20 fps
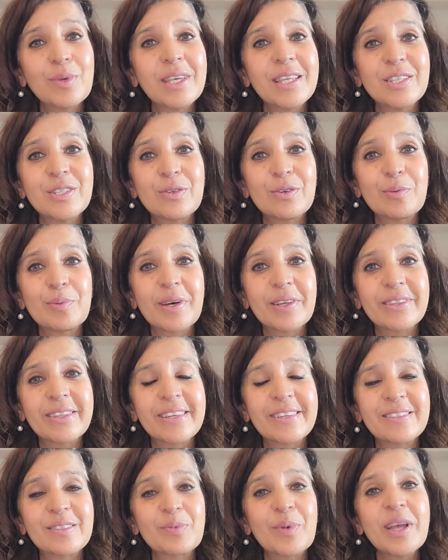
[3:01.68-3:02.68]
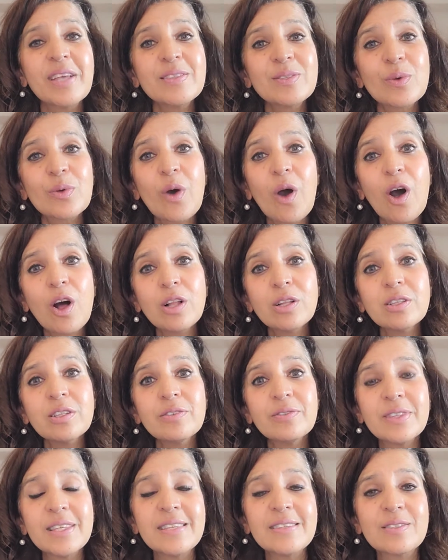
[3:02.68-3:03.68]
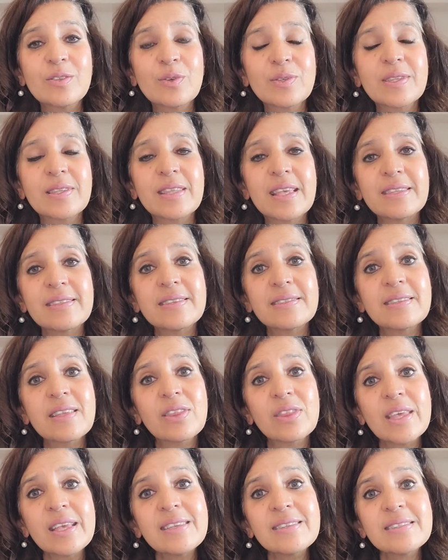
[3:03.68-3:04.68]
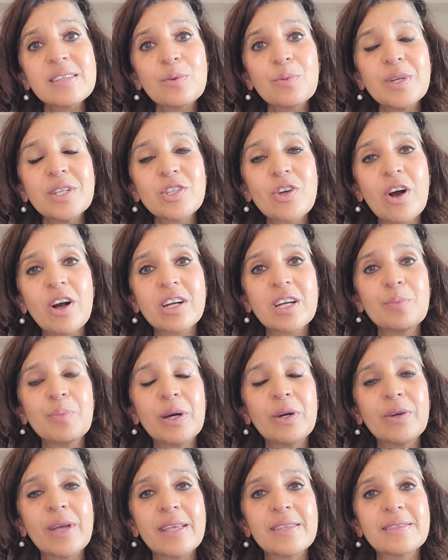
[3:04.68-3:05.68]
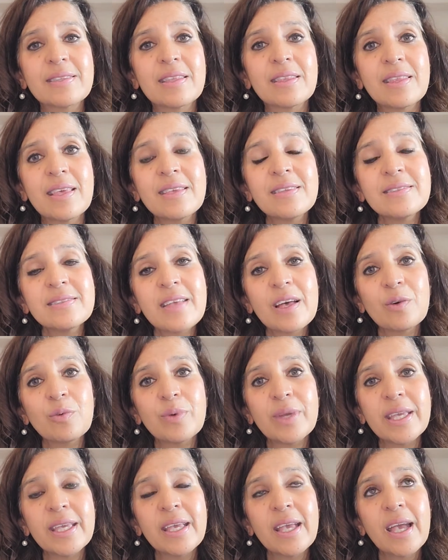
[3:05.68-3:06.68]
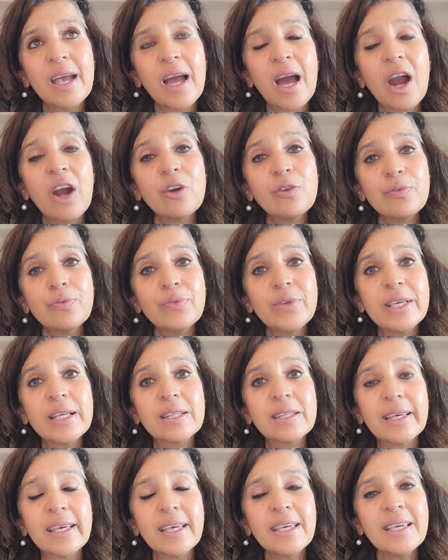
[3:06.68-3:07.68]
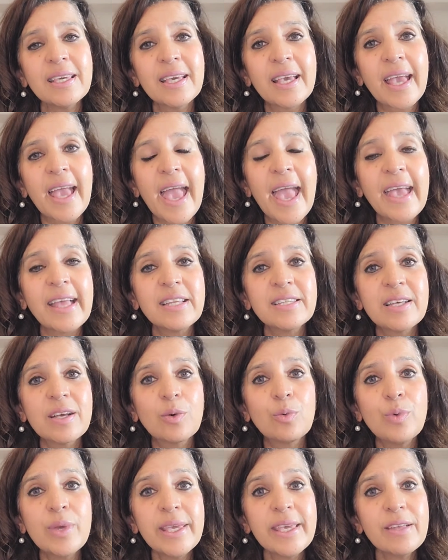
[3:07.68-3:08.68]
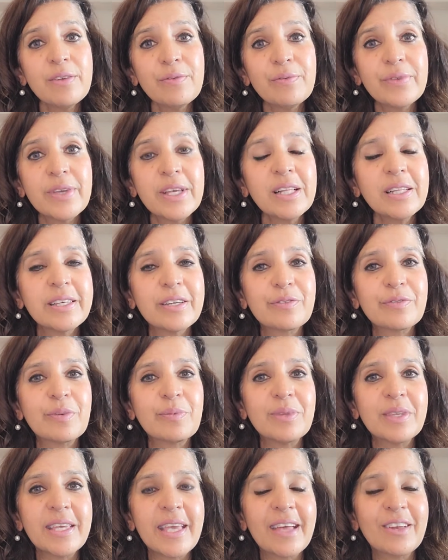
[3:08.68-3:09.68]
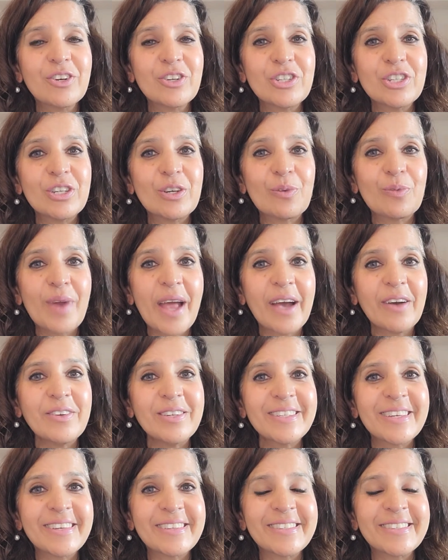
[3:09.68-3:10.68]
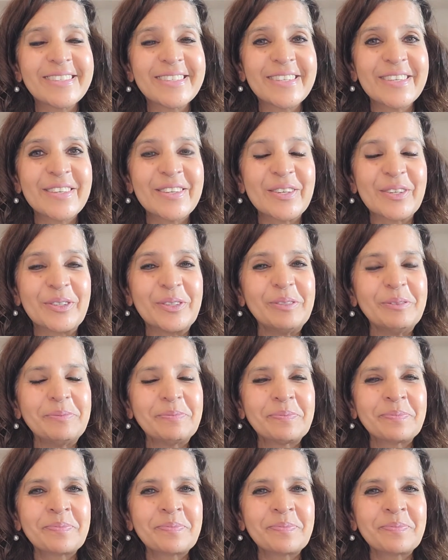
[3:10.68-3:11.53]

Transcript: we can do about this, right? So, all of these sorts of things, it's the things that we talk about, it's the things that we are feeling, and we can feel it from the energy around us too.